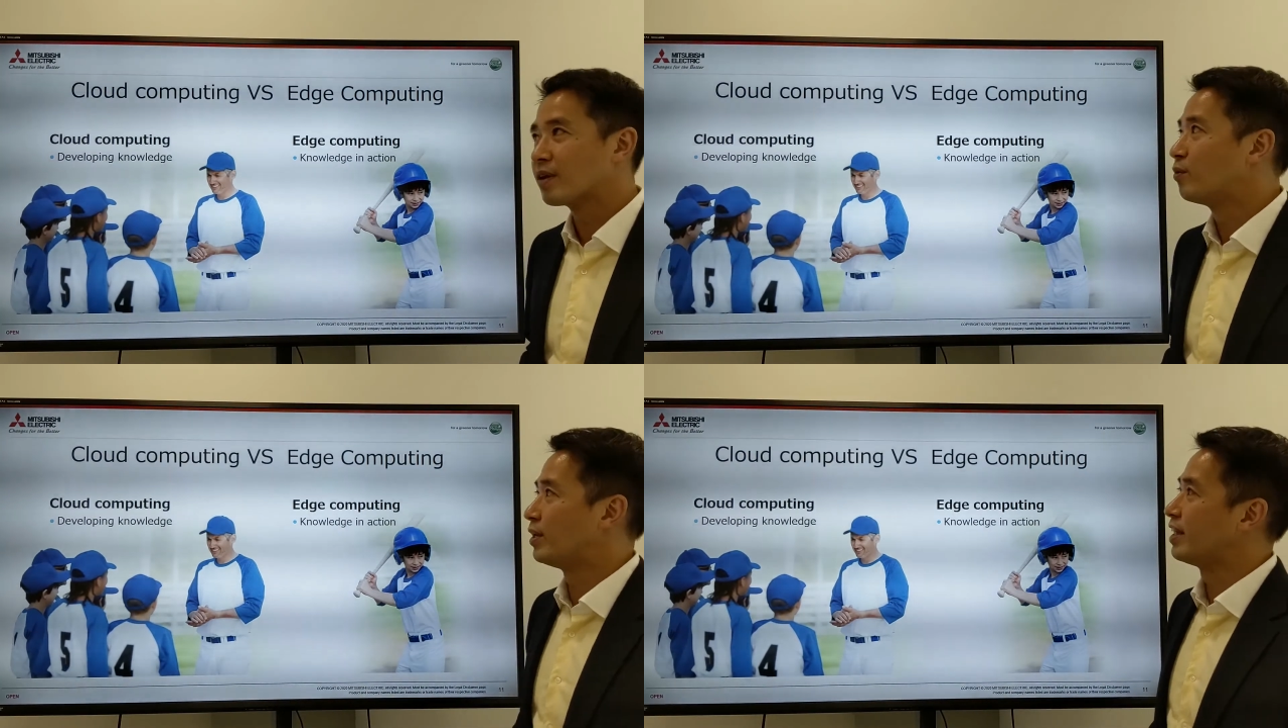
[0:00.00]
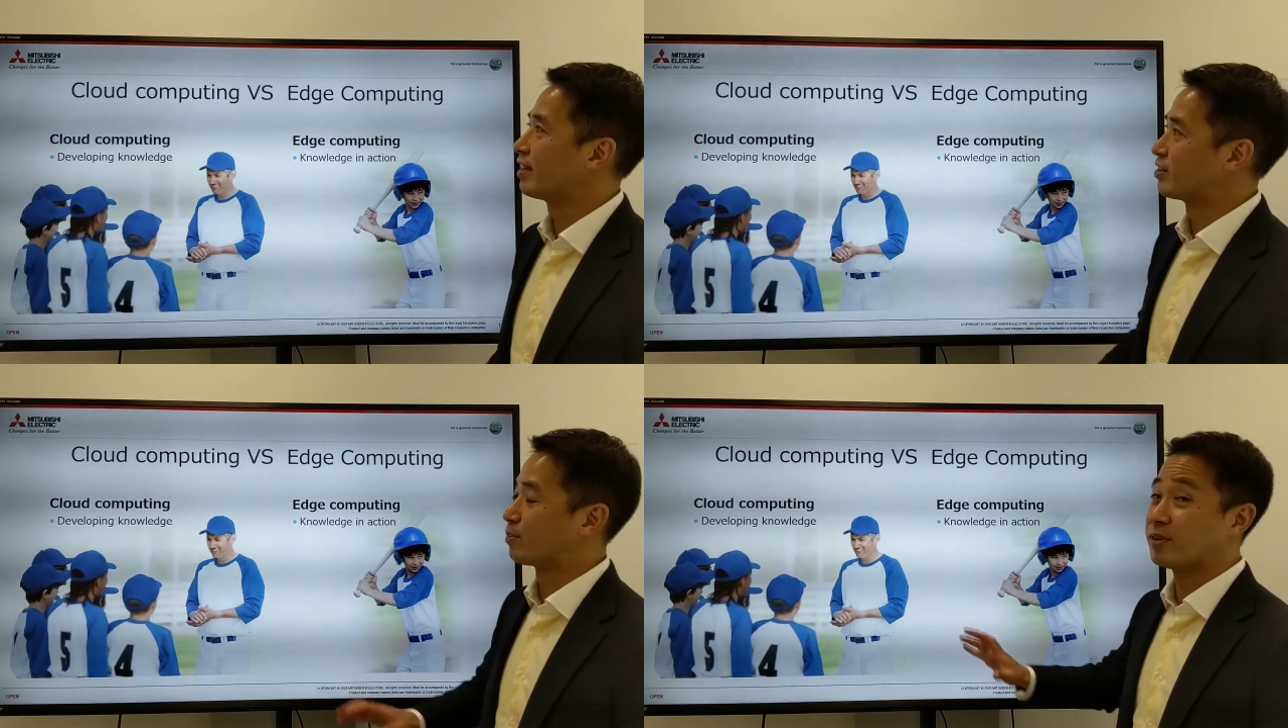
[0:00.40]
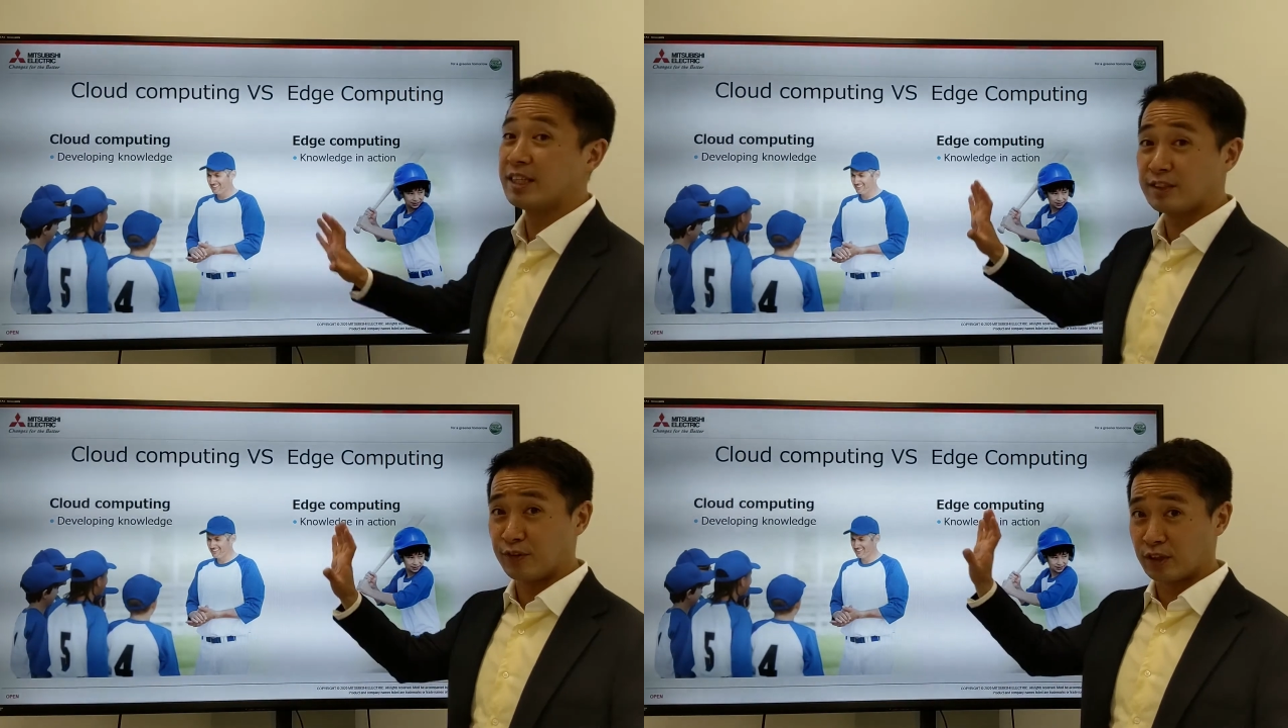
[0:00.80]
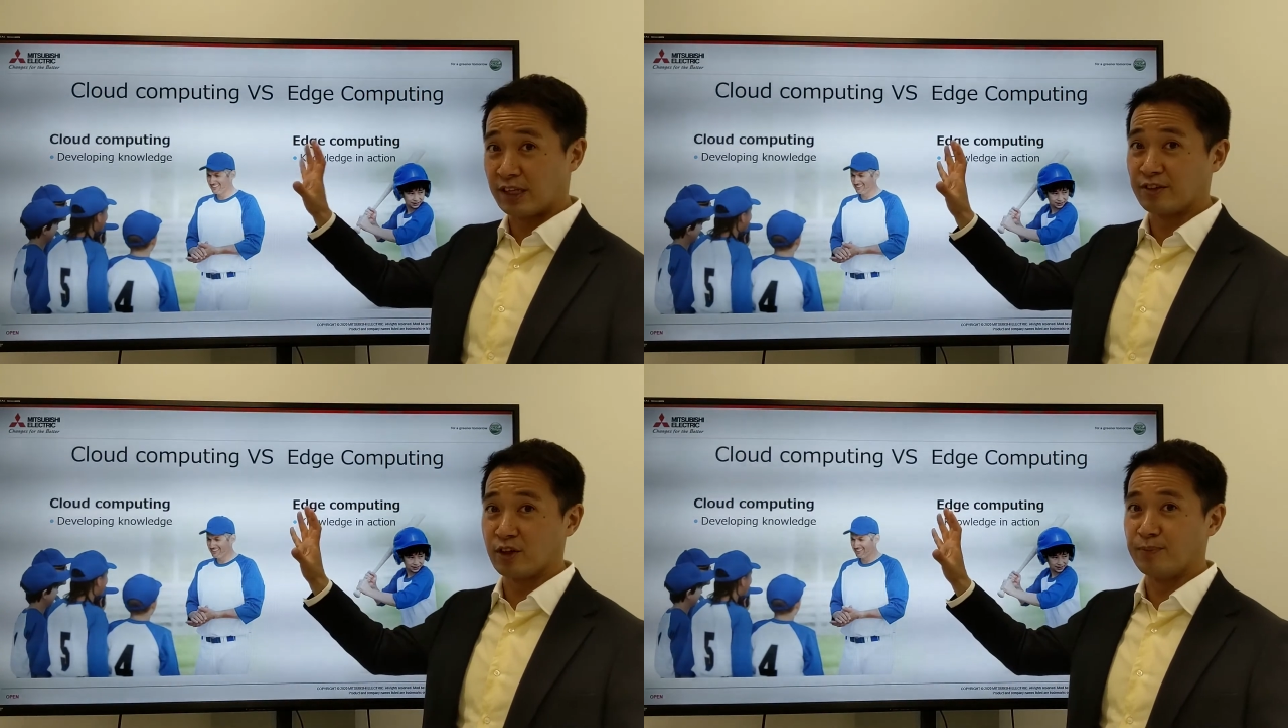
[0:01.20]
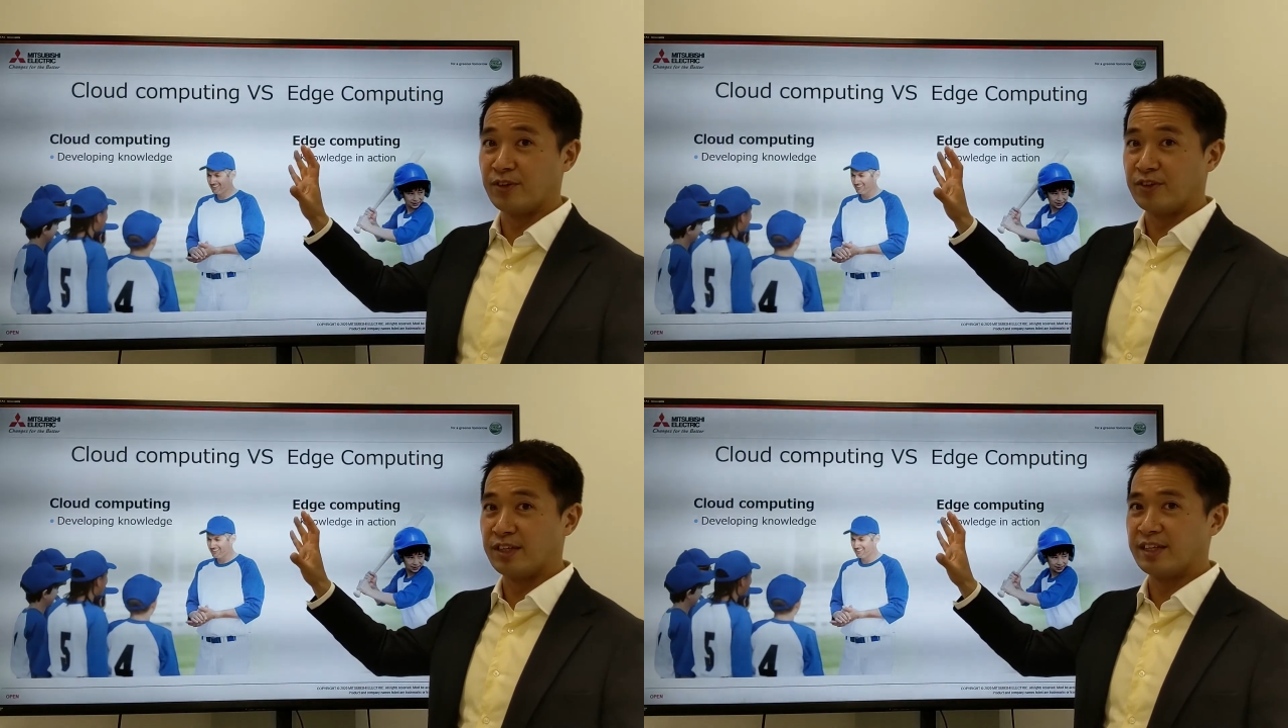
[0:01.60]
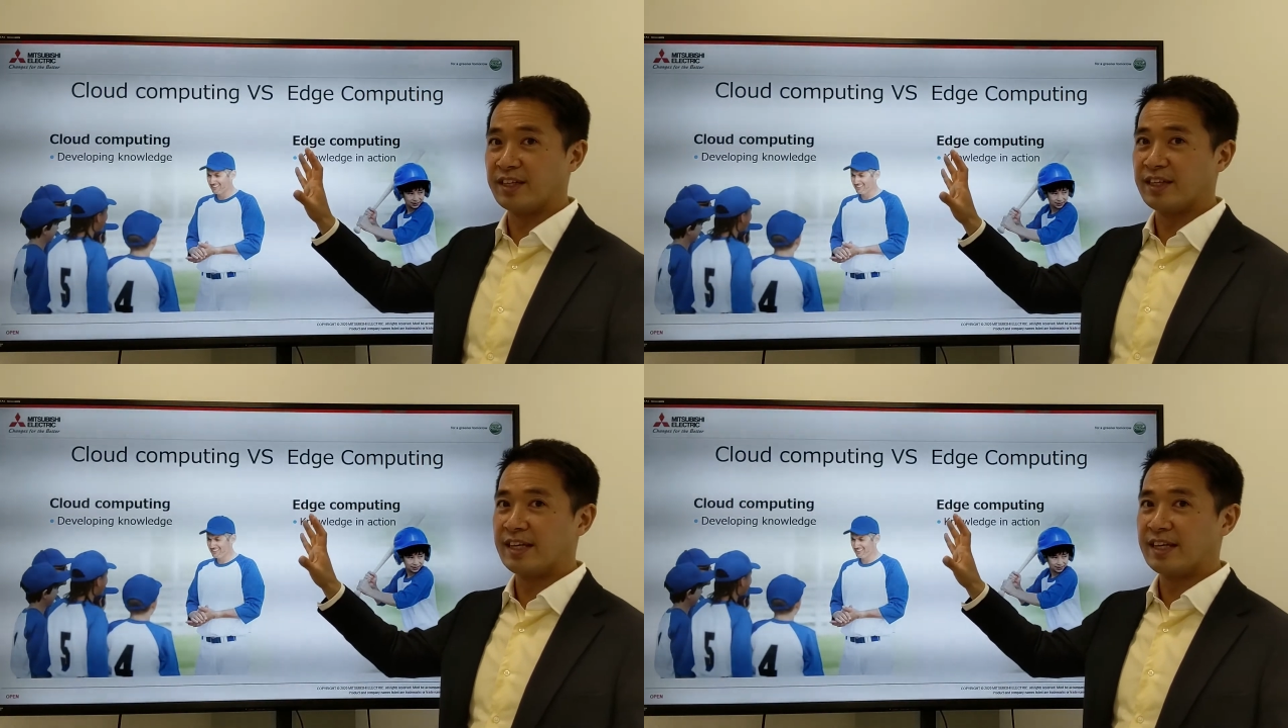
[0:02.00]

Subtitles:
We think there's a place for cloud computing,